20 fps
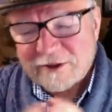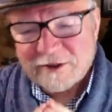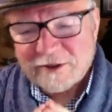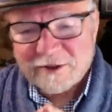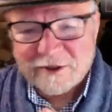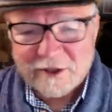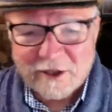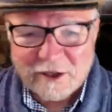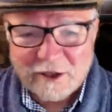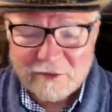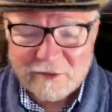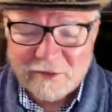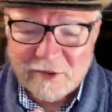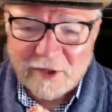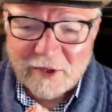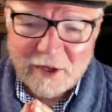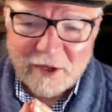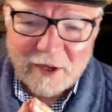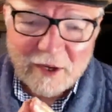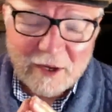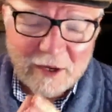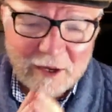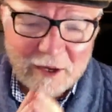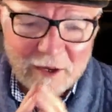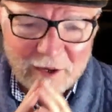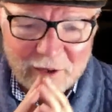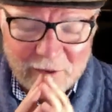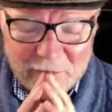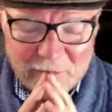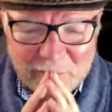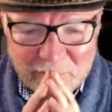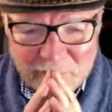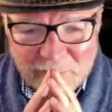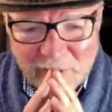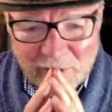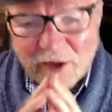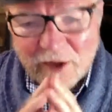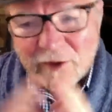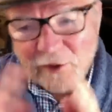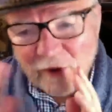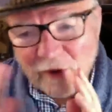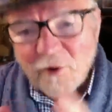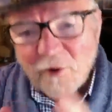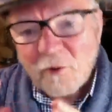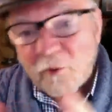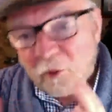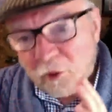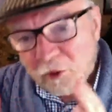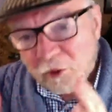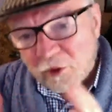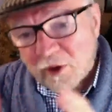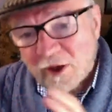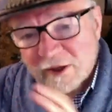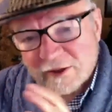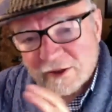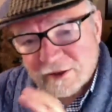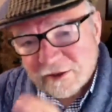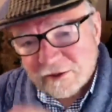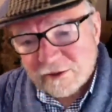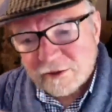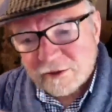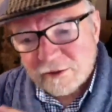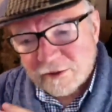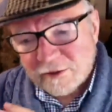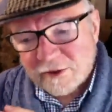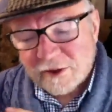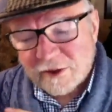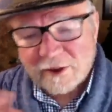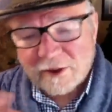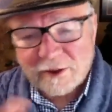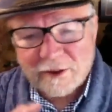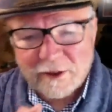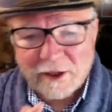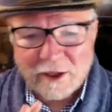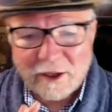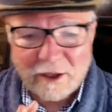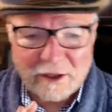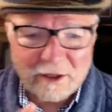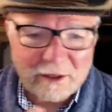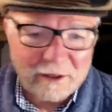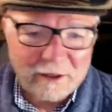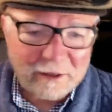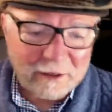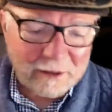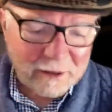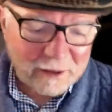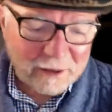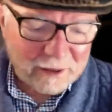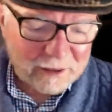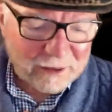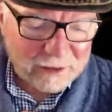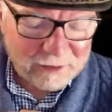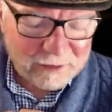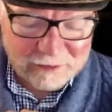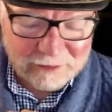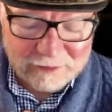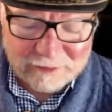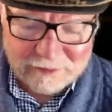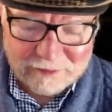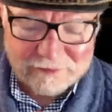stuff. Um, I know Rolex is using a uh,